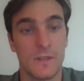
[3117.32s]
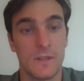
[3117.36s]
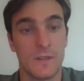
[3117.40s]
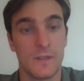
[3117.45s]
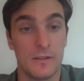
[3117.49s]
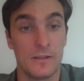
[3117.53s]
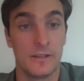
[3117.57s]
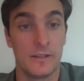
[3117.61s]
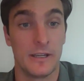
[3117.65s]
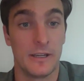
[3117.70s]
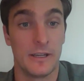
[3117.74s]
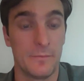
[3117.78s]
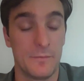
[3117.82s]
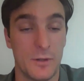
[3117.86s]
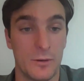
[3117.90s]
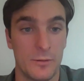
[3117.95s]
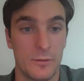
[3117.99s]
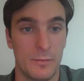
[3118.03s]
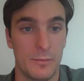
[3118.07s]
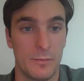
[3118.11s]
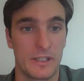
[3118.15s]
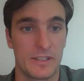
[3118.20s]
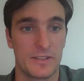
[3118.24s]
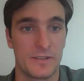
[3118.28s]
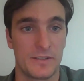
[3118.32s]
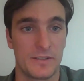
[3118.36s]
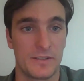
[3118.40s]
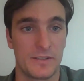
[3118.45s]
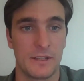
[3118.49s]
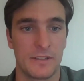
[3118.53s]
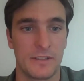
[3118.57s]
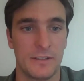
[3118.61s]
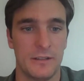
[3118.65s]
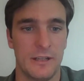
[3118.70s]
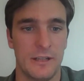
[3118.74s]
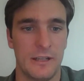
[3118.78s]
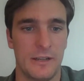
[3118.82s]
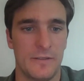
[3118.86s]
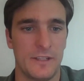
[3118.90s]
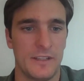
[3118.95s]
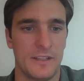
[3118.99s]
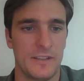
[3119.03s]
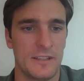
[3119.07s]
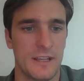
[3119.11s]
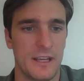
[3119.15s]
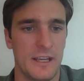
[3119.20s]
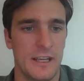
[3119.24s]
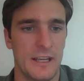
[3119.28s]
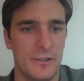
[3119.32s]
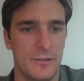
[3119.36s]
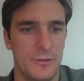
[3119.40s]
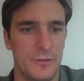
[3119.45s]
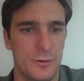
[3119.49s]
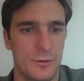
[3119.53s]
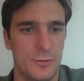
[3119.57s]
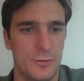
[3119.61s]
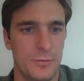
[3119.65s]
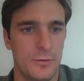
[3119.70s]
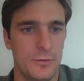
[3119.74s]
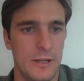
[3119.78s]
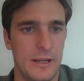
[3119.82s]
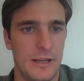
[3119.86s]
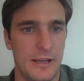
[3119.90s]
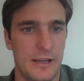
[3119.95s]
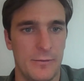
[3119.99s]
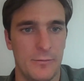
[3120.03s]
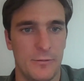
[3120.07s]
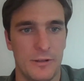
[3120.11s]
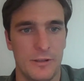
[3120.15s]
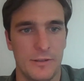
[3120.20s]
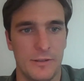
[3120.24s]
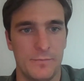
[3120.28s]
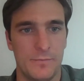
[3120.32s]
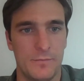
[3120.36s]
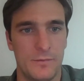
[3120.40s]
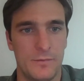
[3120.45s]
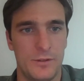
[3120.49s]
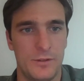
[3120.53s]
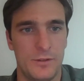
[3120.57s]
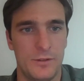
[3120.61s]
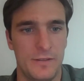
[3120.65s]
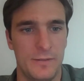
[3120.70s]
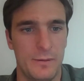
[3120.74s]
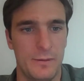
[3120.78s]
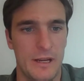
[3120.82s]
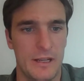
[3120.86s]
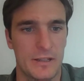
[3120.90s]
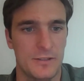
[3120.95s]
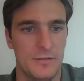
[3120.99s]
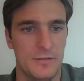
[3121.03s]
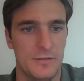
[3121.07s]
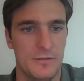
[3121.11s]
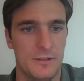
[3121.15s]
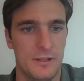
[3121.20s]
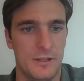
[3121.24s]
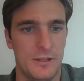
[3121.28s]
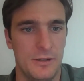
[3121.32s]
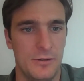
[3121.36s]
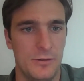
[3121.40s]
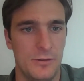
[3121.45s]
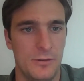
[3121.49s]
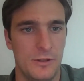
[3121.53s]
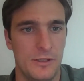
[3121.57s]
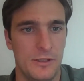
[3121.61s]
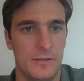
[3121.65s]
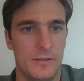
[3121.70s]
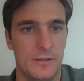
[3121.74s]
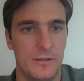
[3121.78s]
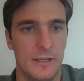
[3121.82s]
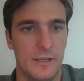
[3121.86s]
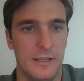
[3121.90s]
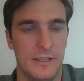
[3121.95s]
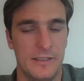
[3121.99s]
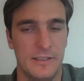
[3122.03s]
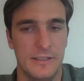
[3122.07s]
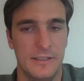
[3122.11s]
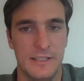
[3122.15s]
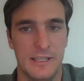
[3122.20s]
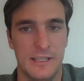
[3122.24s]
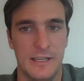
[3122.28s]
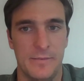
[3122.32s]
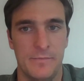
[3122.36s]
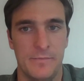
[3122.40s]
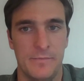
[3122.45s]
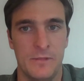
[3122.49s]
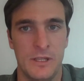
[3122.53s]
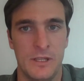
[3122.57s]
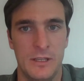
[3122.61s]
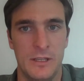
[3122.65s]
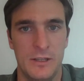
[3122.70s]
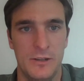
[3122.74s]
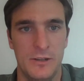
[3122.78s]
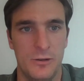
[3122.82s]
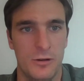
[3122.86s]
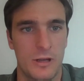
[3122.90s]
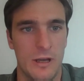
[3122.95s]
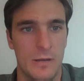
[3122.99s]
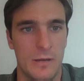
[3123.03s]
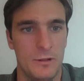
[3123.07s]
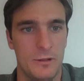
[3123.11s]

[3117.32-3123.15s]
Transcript: no, it makes a lot of sense. Andrew, I want to shift back to you and a couple